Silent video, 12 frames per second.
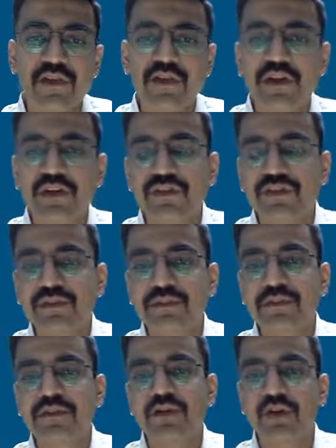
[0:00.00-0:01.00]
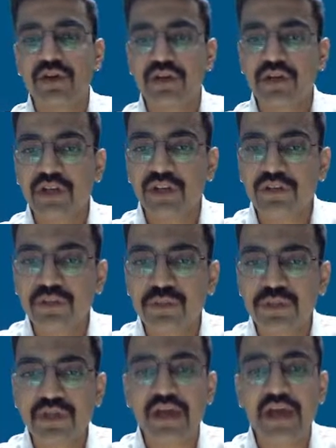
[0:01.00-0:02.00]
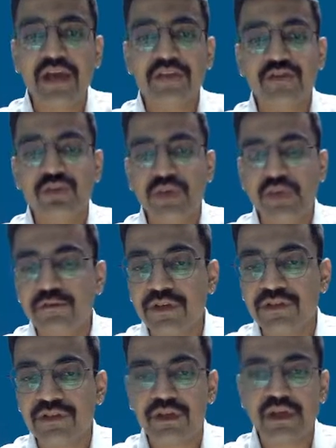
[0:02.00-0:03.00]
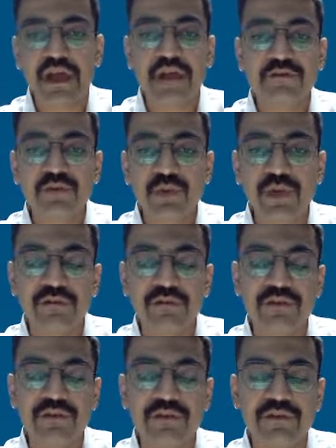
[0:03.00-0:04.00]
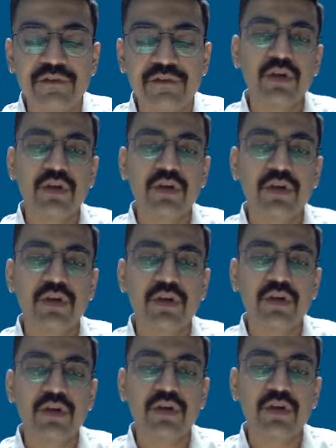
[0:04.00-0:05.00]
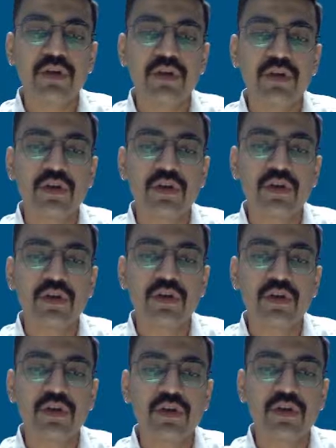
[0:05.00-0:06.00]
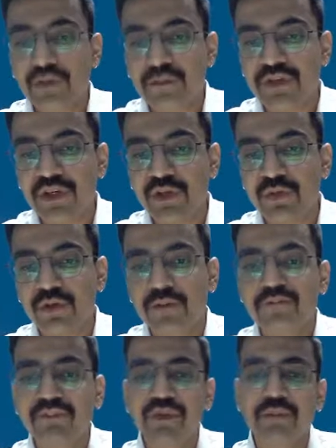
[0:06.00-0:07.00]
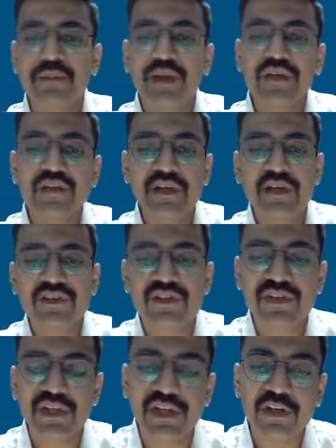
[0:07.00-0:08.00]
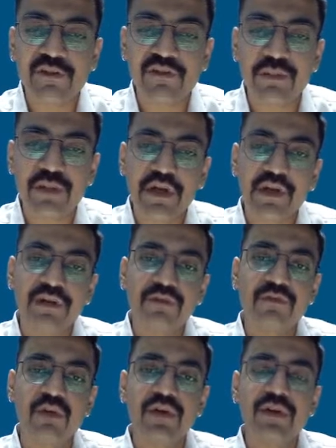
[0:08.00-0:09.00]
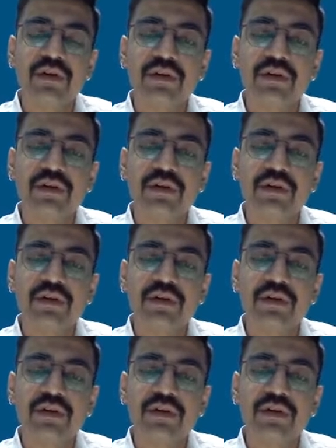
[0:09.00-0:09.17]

a customer or a consumer have to invest in order to find a close substitute, the price elasticity of demand would